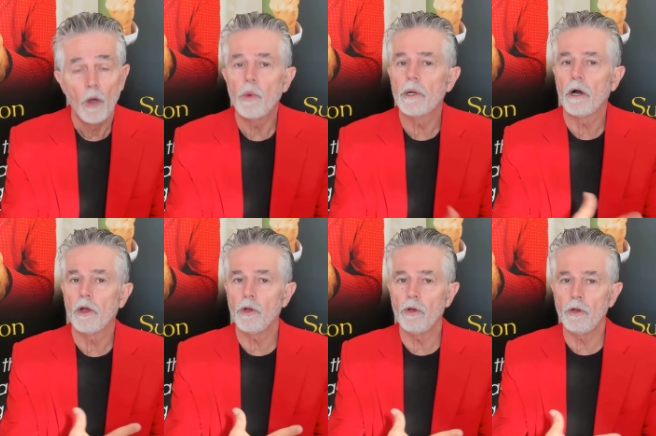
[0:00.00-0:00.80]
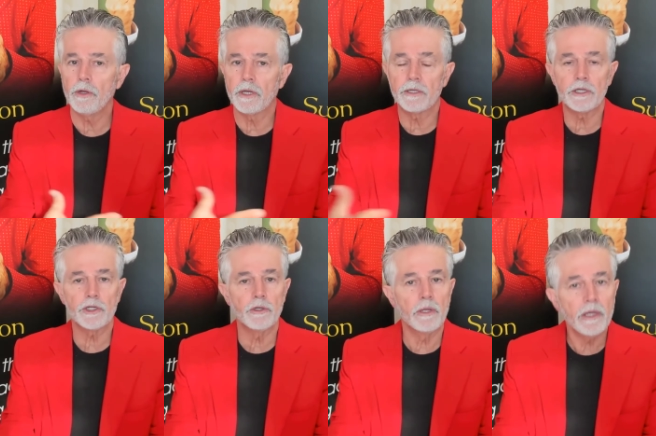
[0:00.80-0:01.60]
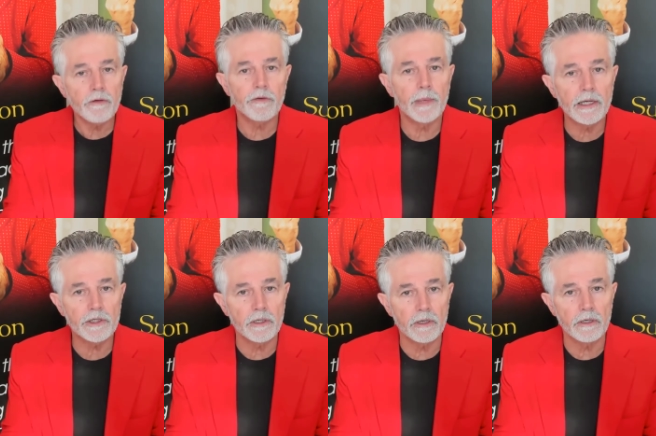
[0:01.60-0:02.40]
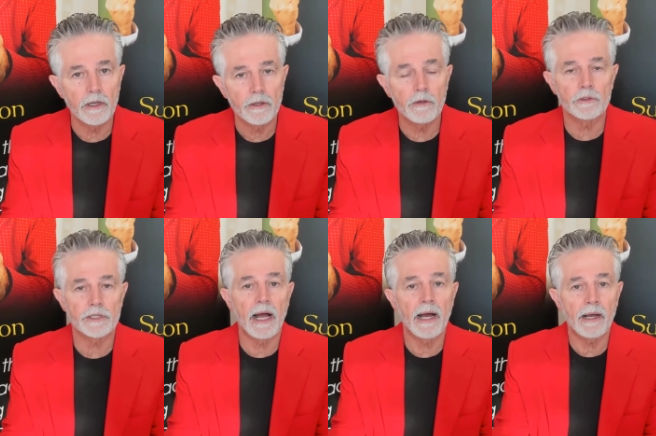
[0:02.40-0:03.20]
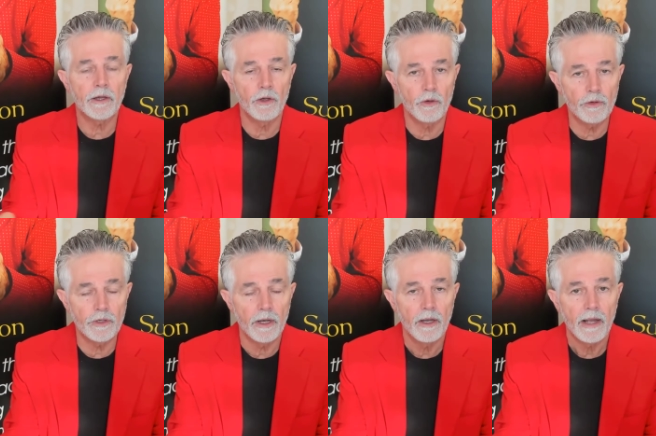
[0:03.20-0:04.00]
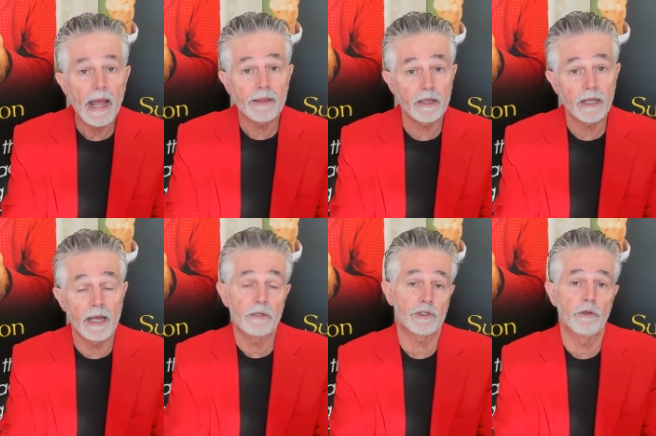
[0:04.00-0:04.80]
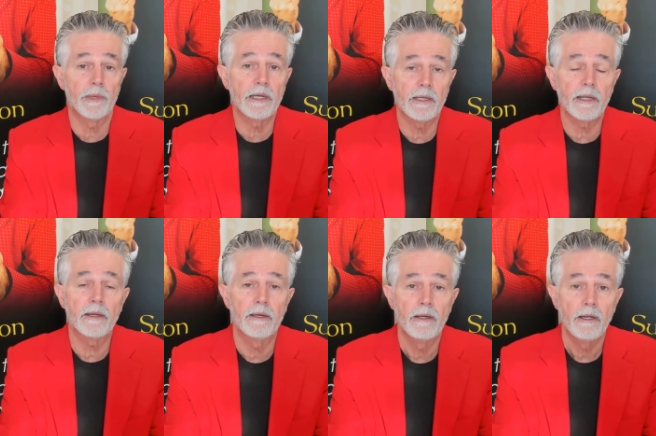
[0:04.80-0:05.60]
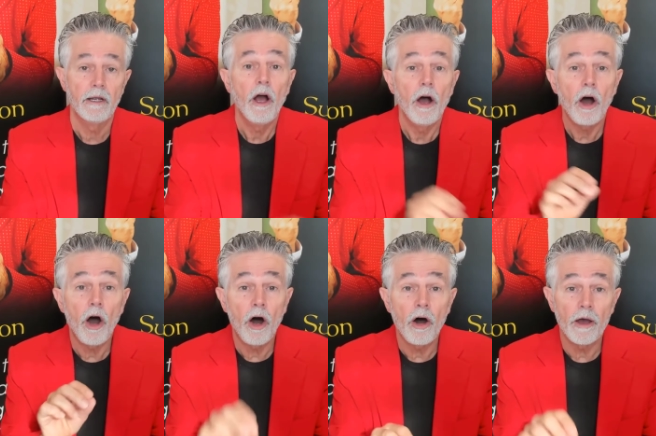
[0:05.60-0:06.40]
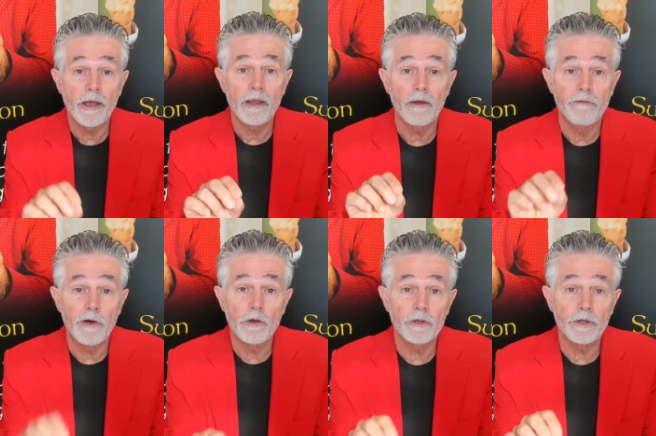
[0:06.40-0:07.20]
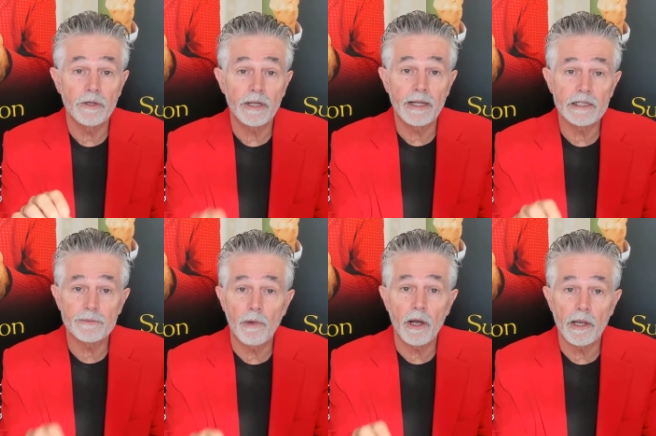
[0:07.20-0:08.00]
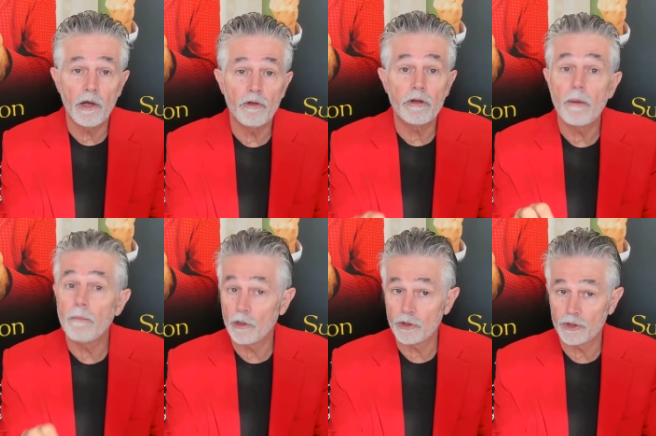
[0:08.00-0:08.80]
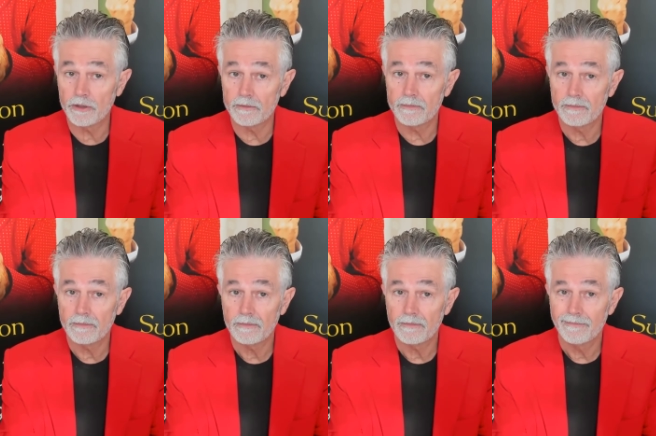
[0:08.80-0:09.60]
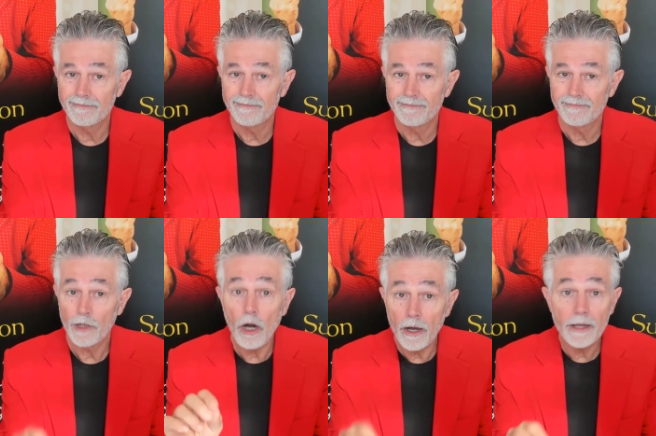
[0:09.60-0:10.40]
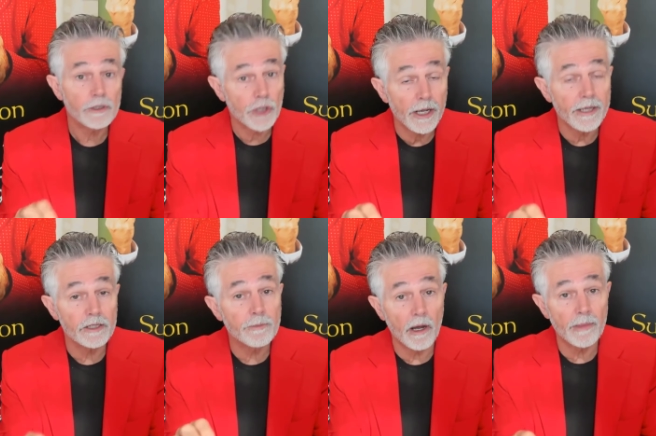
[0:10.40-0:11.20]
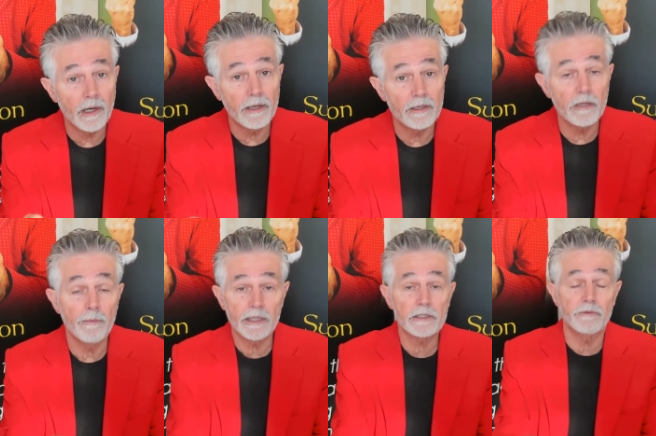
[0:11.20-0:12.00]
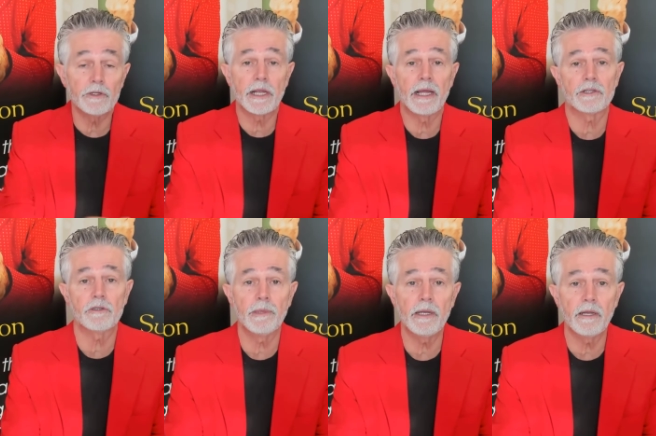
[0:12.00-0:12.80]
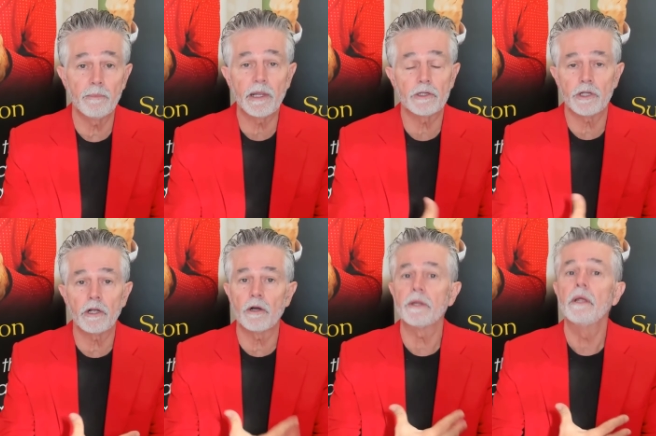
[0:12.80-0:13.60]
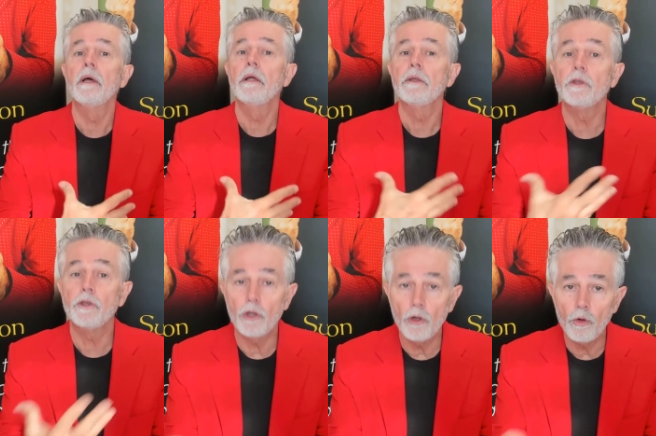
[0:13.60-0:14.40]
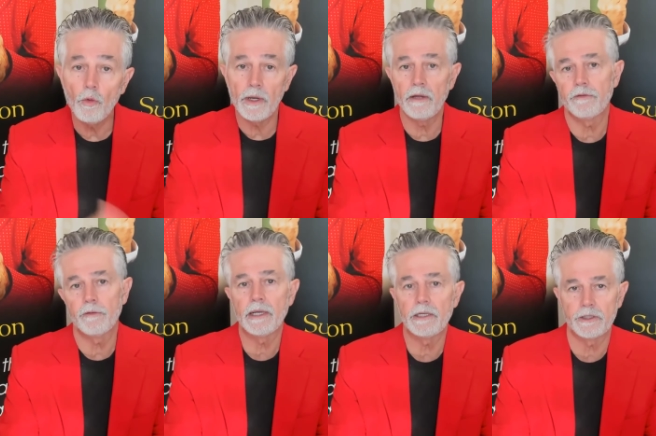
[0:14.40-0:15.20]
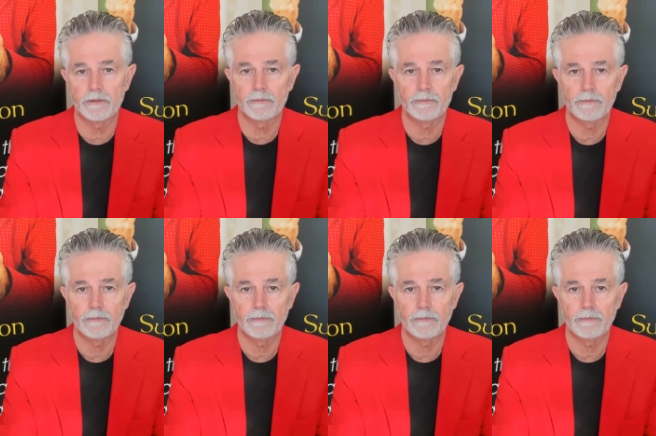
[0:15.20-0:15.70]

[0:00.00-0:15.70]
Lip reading: when I heard additional information that was argued at the council meeting, I voted against my own motion. I changed my mind in the midst of this council meeting because I got new information.